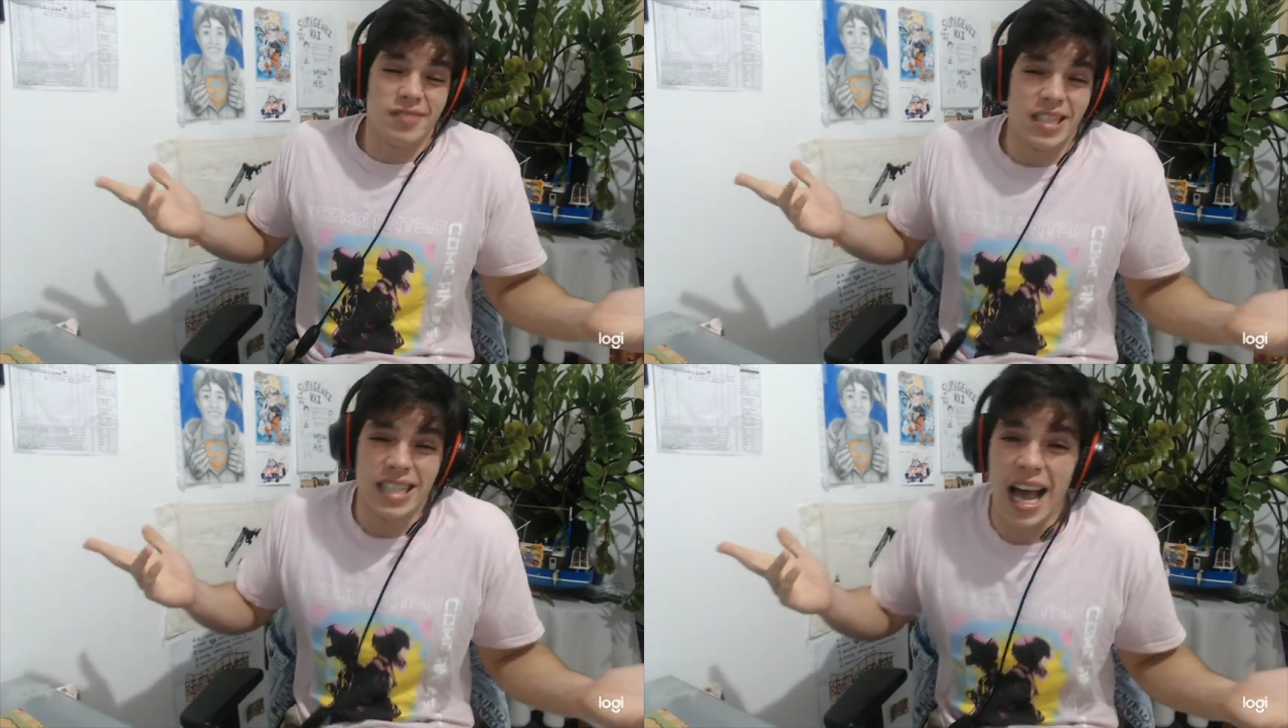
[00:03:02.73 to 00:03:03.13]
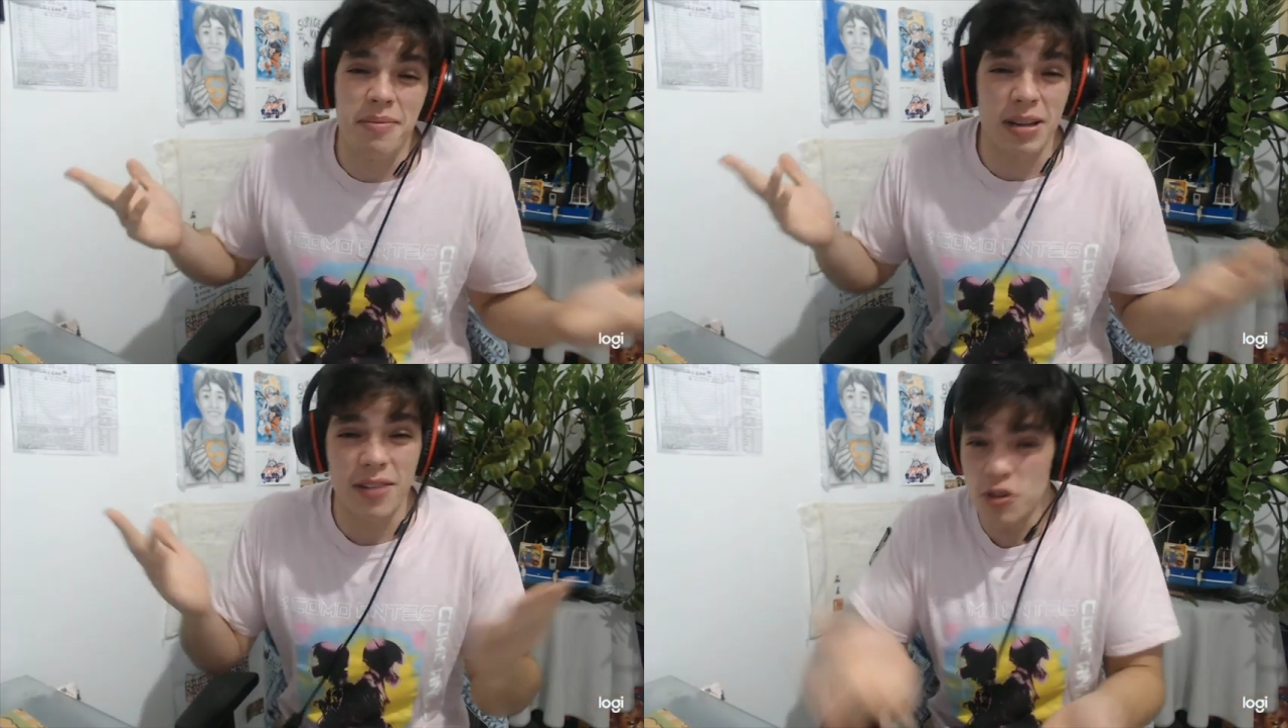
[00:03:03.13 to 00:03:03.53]
I
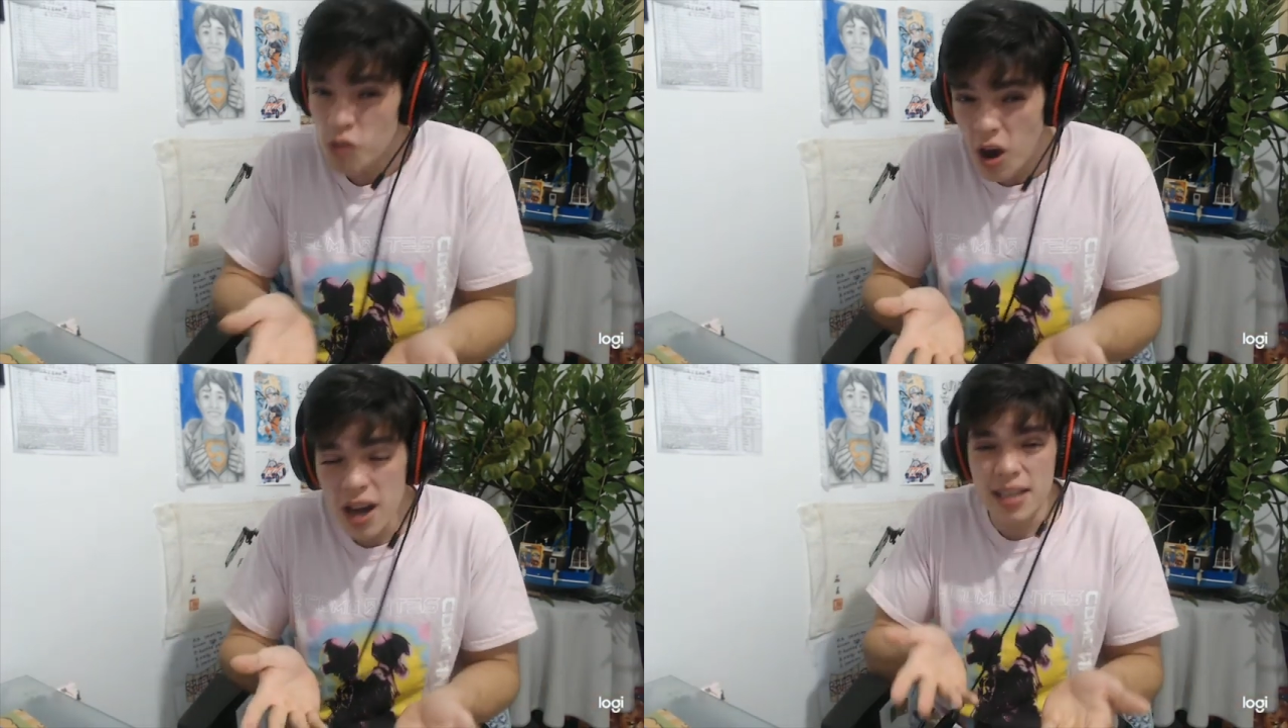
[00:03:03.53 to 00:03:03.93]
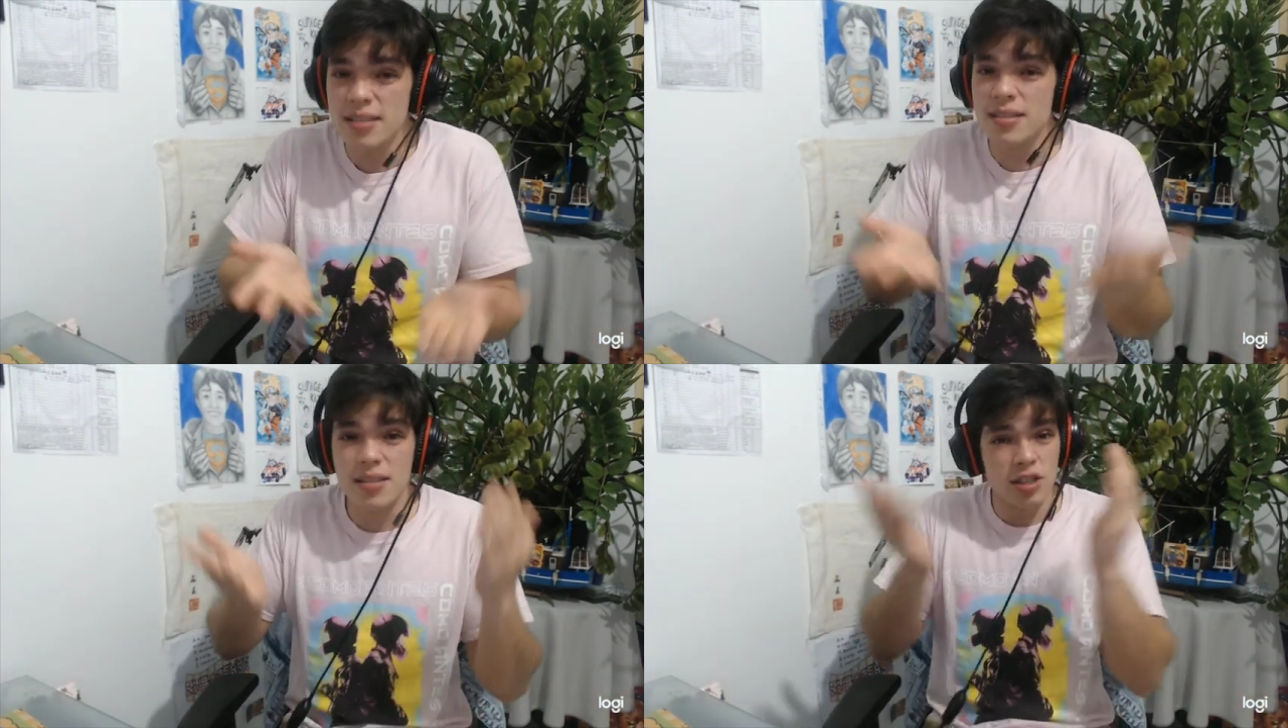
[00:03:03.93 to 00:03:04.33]
mean, if you want it,
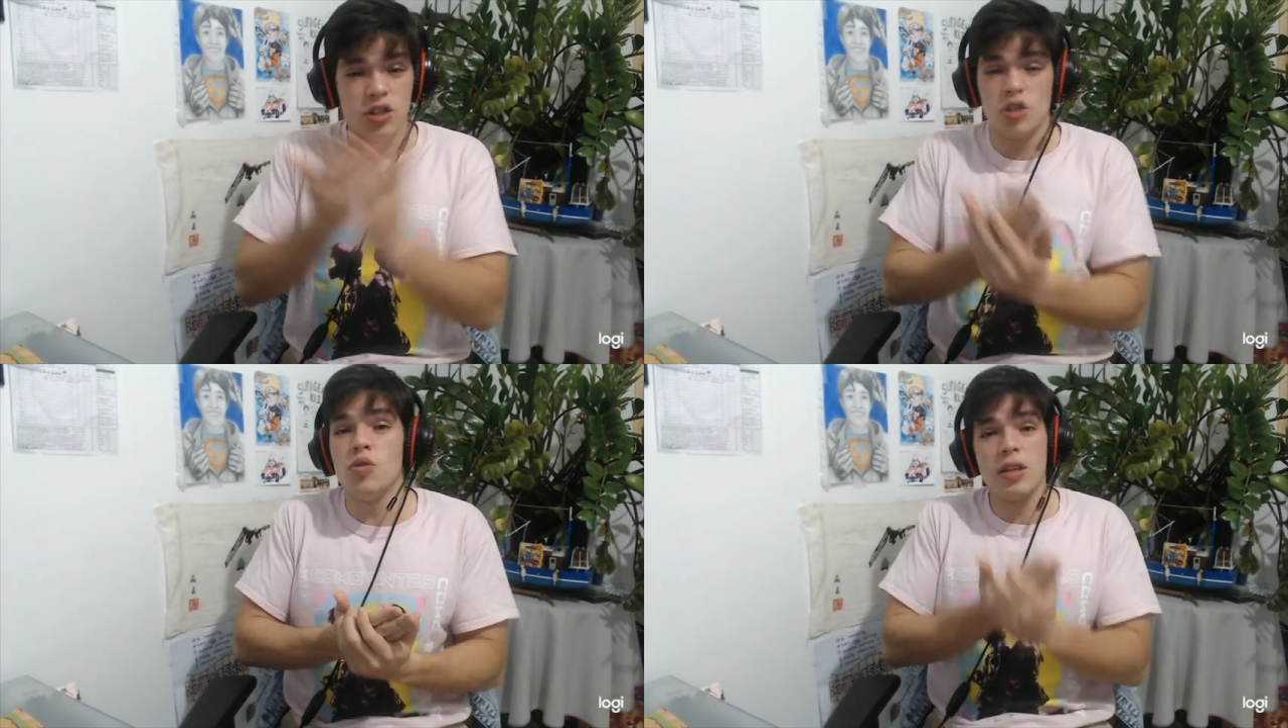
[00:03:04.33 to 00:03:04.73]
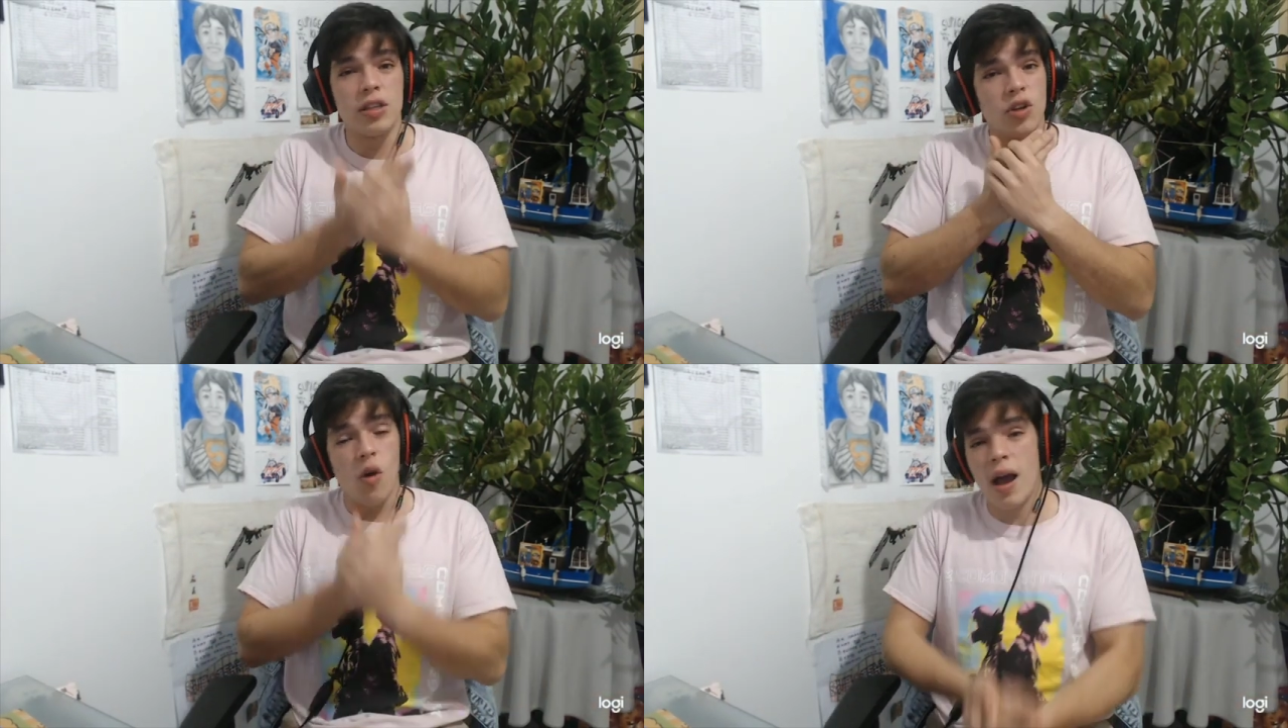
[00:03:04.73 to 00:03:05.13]
do it.
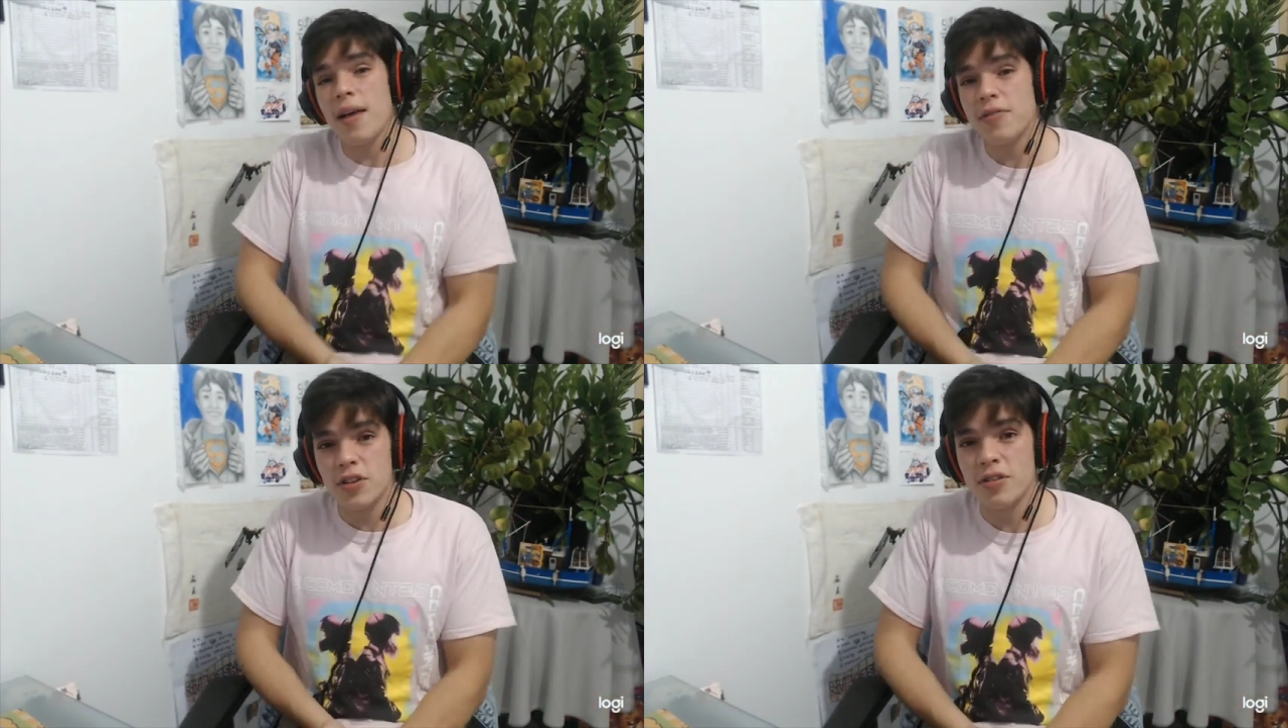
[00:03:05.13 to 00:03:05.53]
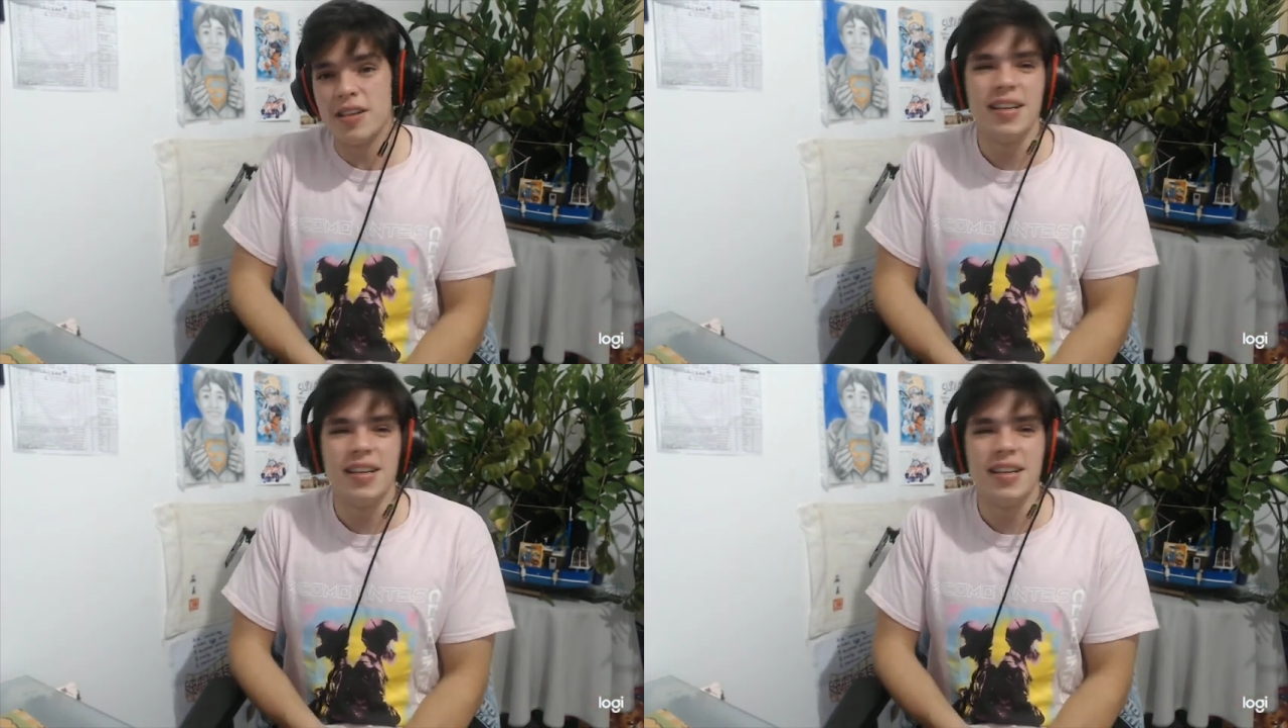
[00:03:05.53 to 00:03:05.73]
Go after it.